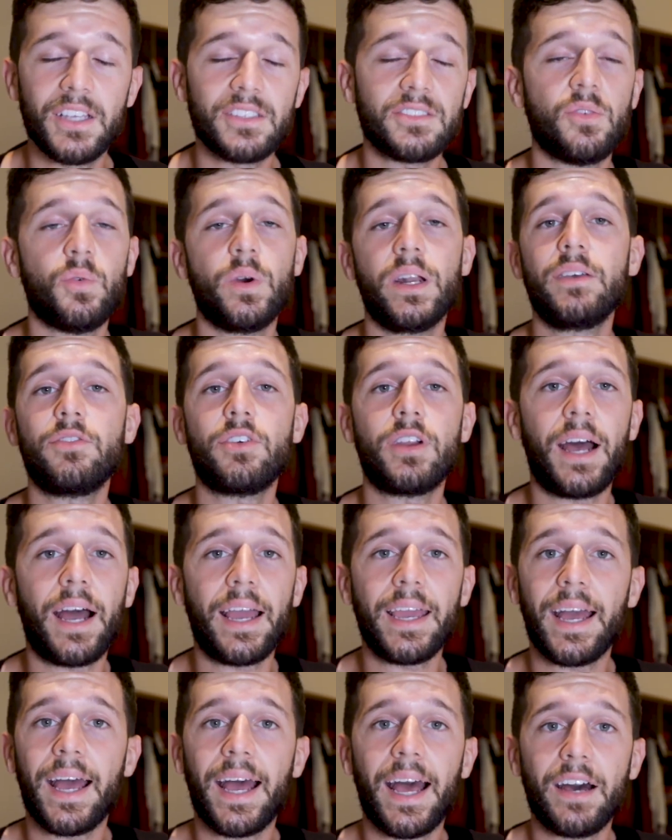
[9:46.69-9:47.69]
So whenever
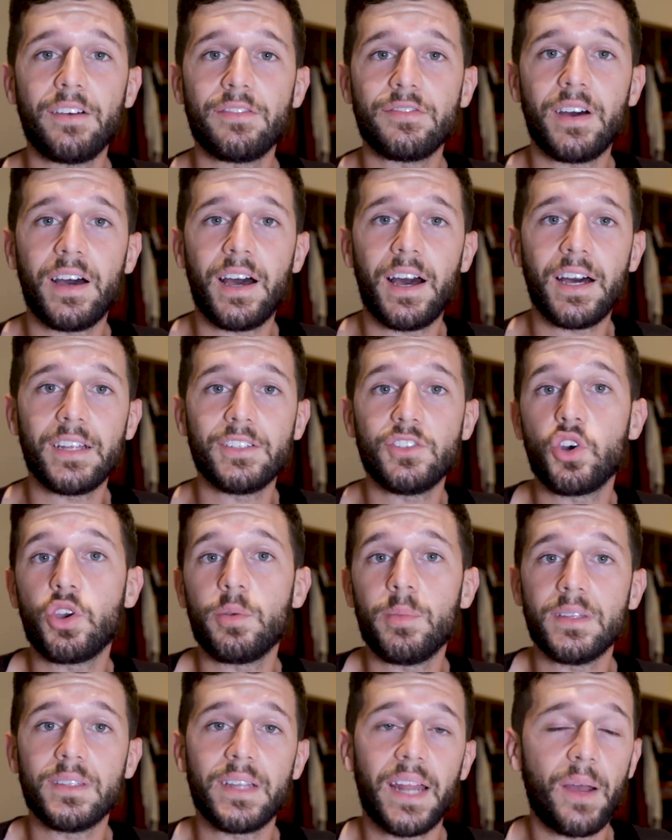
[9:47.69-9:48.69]
I have a
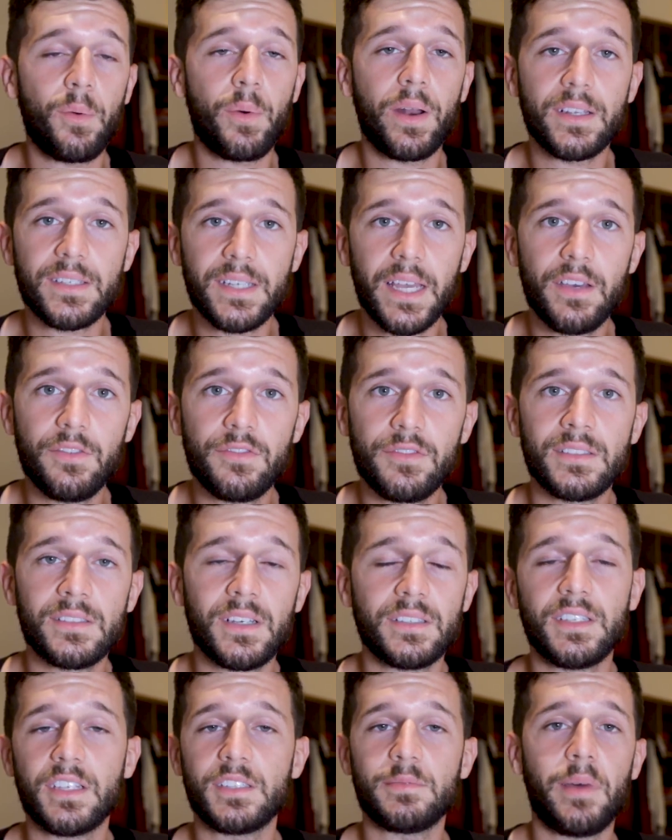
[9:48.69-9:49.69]
document that I want to save,
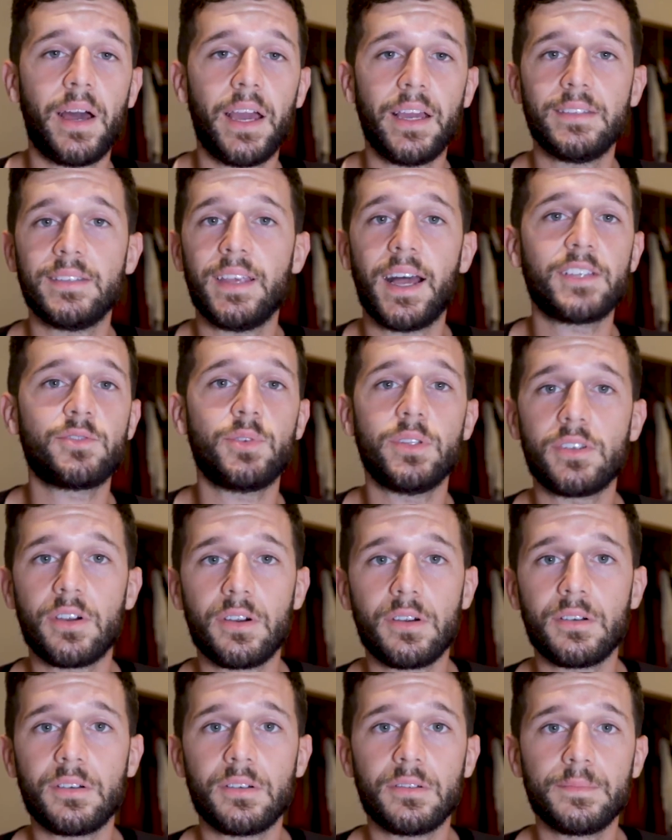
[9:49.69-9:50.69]
such as my tax
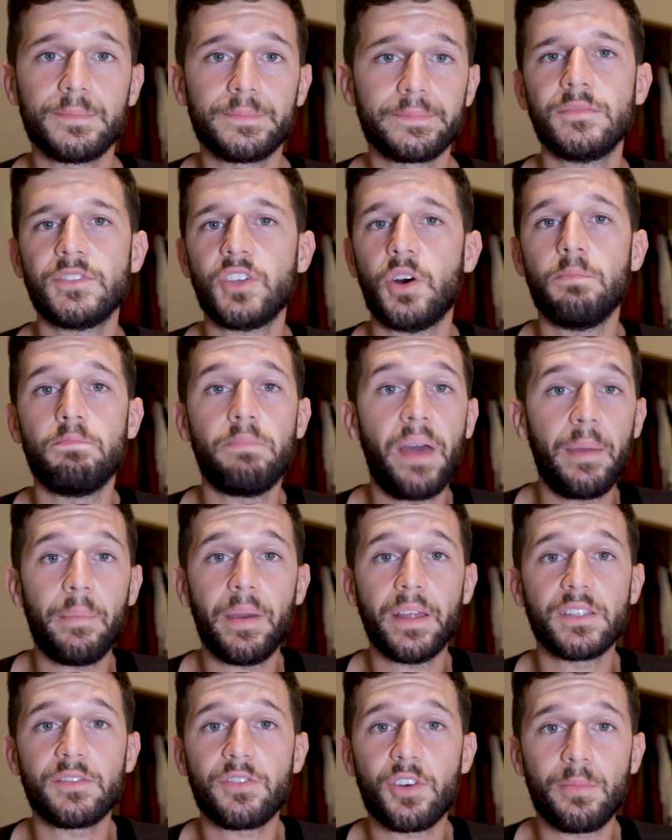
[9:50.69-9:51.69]
return, some
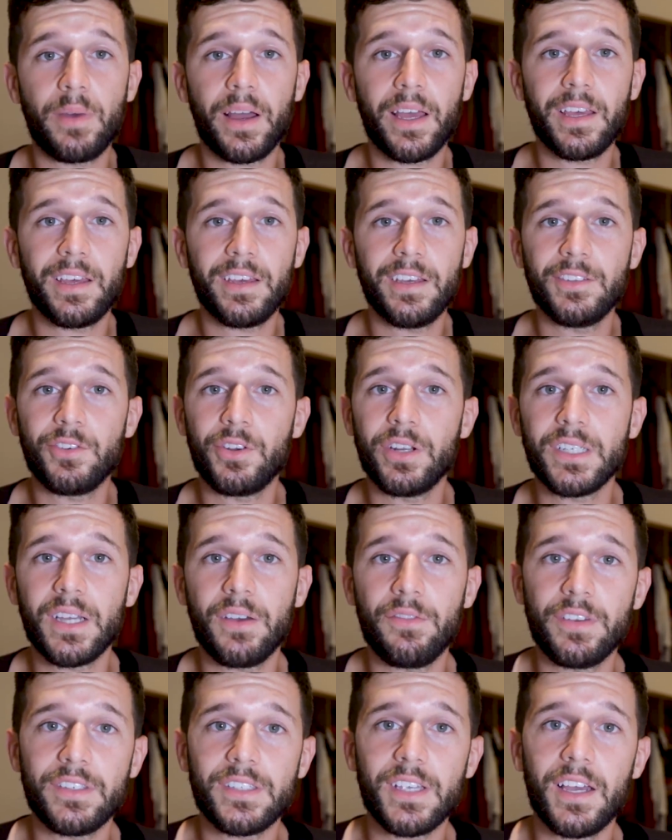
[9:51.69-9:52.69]
payments for my
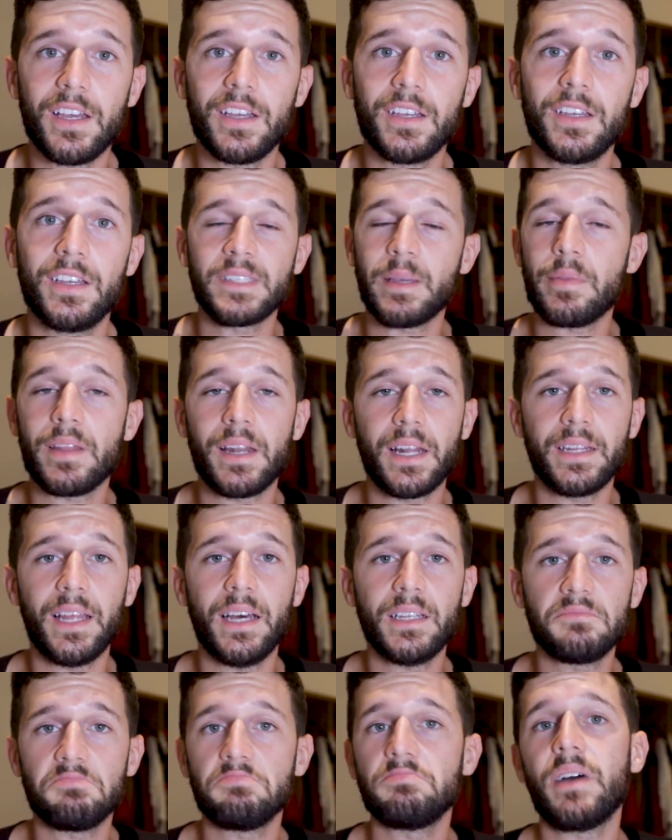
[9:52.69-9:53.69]
Indonesian visa, something like
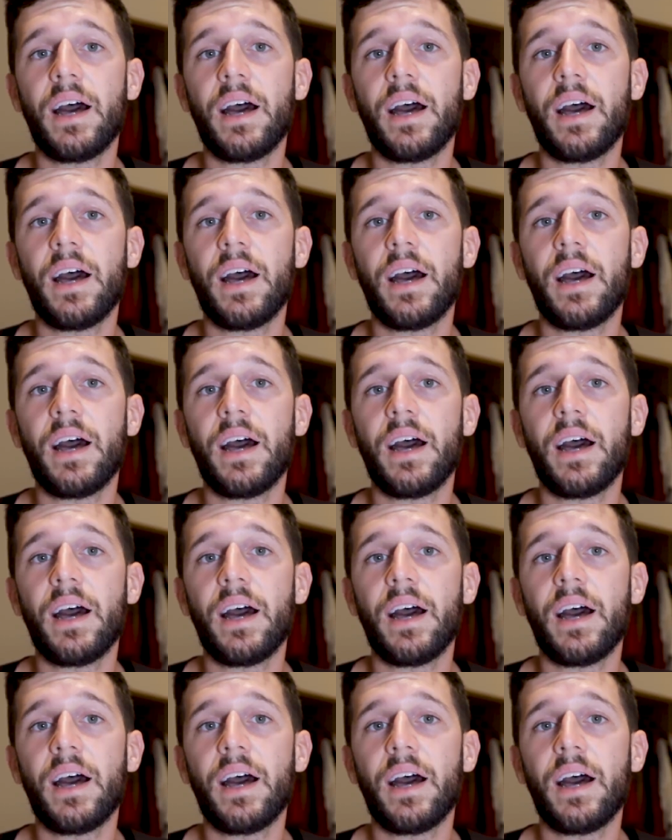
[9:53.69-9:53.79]
that,